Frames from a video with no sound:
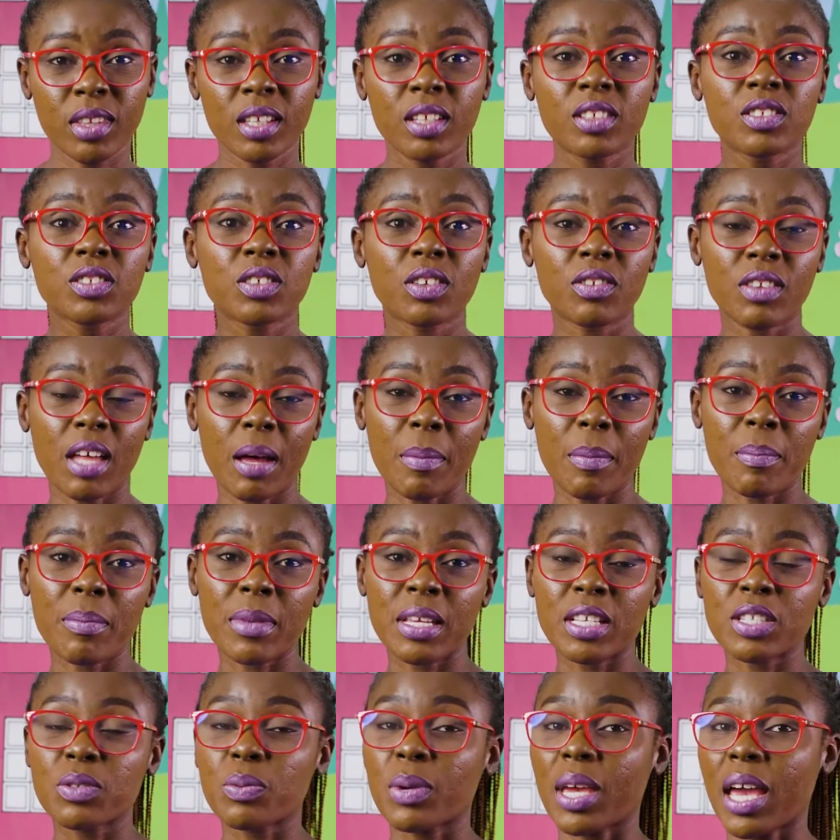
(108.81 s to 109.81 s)
So that
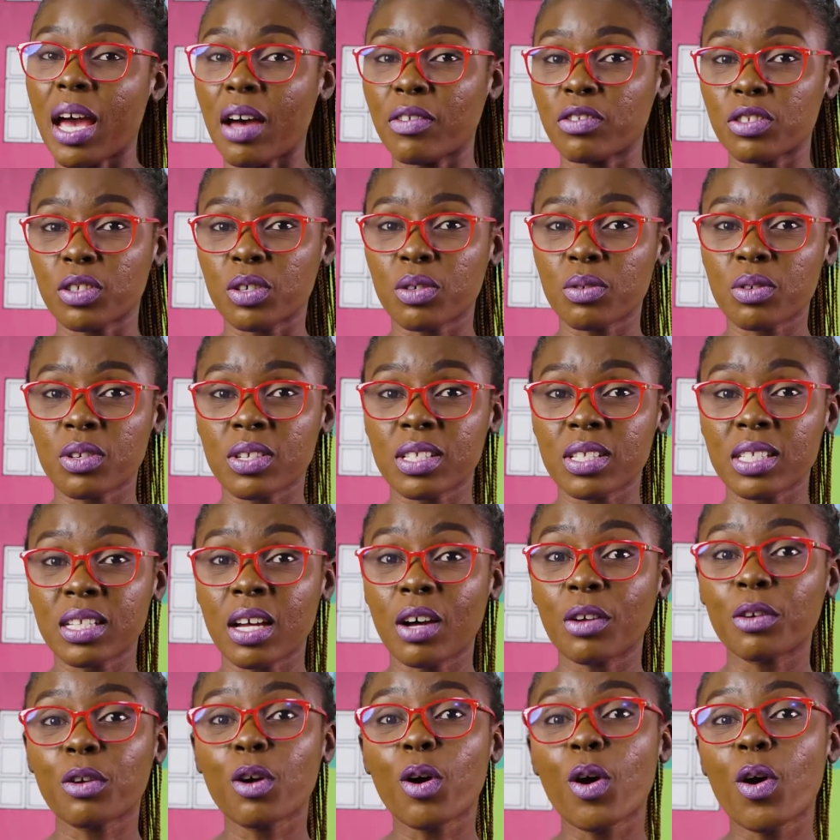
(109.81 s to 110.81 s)
means we have to cross
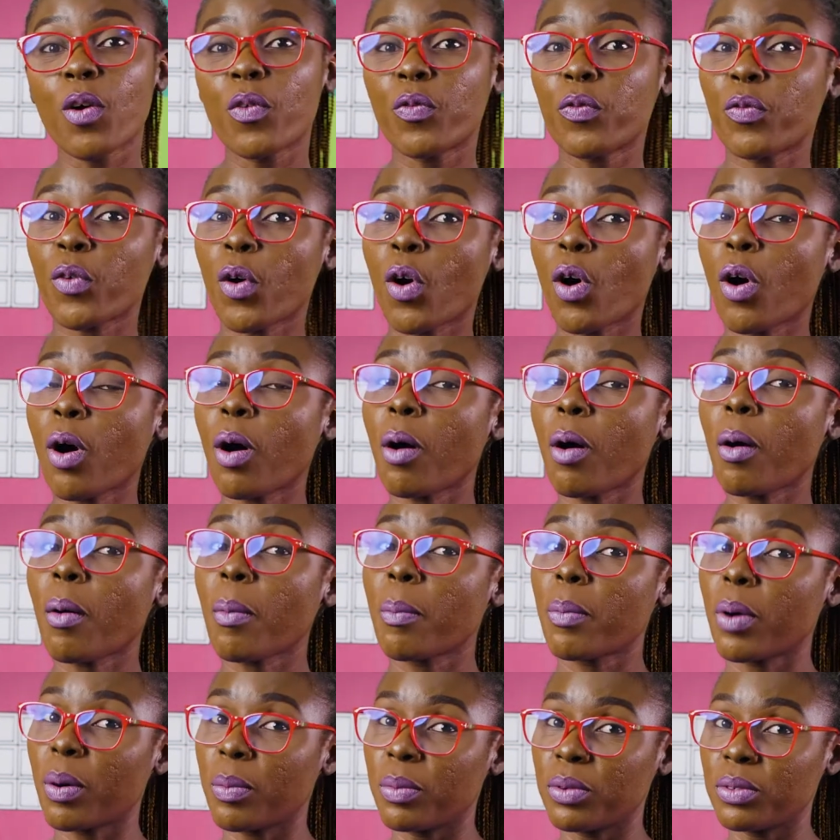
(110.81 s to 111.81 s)
out 4
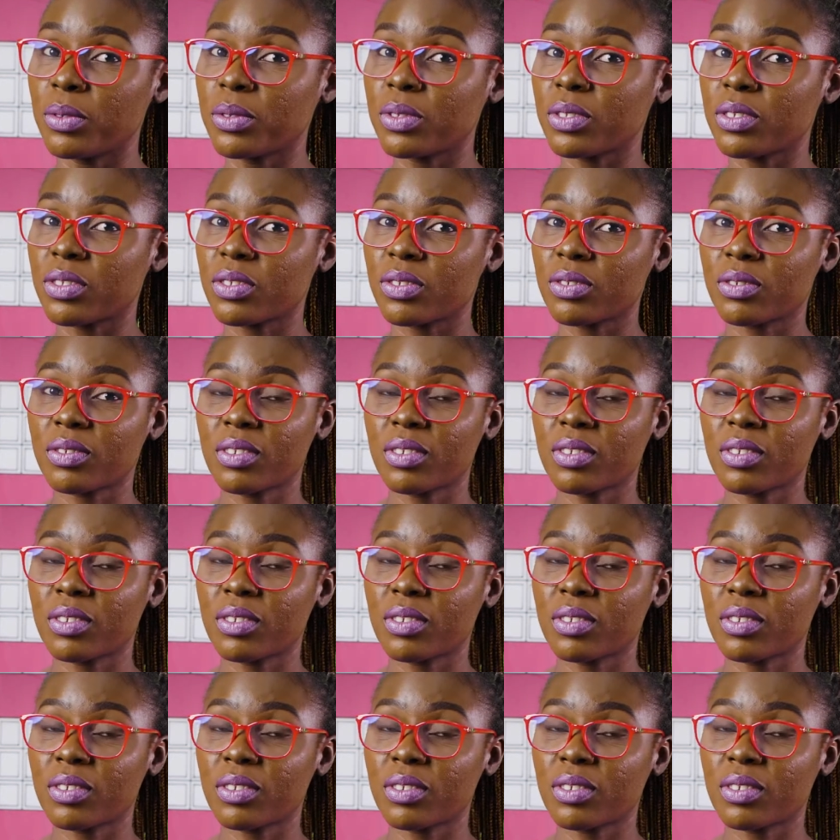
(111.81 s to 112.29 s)
bubbles.